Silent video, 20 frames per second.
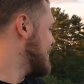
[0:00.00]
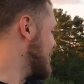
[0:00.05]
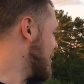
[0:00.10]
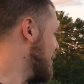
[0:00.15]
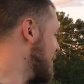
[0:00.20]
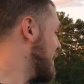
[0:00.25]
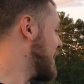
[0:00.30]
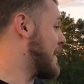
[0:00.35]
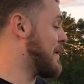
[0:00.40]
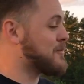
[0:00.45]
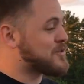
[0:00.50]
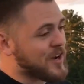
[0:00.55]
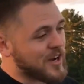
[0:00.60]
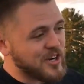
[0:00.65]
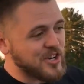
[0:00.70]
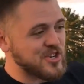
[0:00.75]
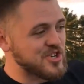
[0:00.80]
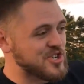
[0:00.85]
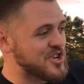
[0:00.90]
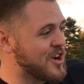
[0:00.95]
Don't think I'm
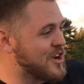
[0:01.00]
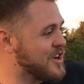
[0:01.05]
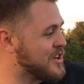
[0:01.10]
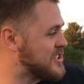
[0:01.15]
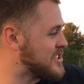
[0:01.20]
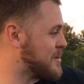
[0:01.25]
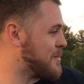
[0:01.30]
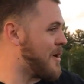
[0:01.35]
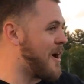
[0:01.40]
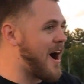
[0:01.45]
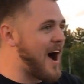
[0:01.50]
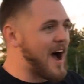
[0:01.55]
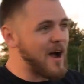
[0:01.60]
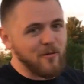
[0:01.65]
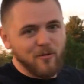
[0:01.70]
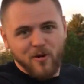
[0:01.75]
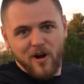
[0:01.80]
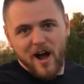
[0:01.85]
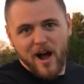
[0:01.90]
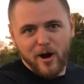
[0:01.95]
trying to show you some hot
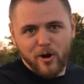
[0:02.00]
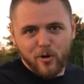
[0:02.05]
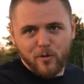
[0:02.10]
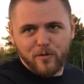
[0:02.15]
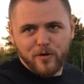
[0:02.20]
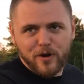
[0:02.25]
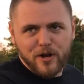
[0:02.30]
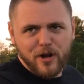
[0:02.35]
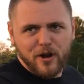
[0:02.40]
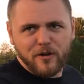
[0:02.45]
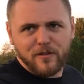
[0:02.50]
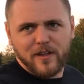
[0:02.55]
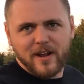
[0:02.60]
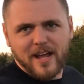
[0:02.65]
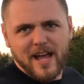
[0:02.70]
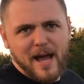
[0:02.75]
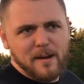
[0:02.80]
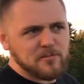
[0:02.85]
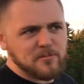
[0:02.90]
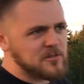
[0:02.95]
rod over here that
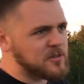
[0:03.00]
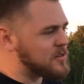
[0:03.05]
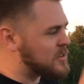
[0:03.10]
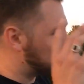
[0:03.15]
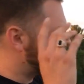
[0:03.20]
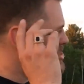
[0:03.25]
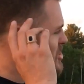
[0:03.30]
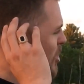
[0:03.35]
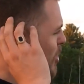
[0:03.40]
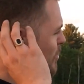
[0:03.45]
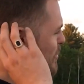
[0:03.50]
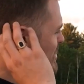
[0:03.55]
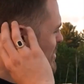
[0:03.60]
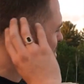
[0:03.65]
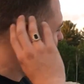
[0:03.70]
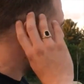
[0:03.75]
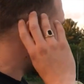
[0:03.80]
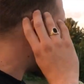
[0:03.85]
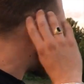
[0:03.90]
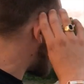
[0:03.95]
I absolutely stole
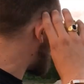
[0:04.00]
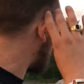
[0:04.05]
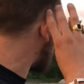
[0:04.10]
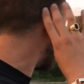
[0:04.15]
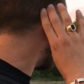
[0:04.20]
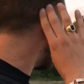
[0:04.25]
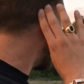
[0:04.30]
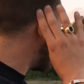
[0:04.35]
this car.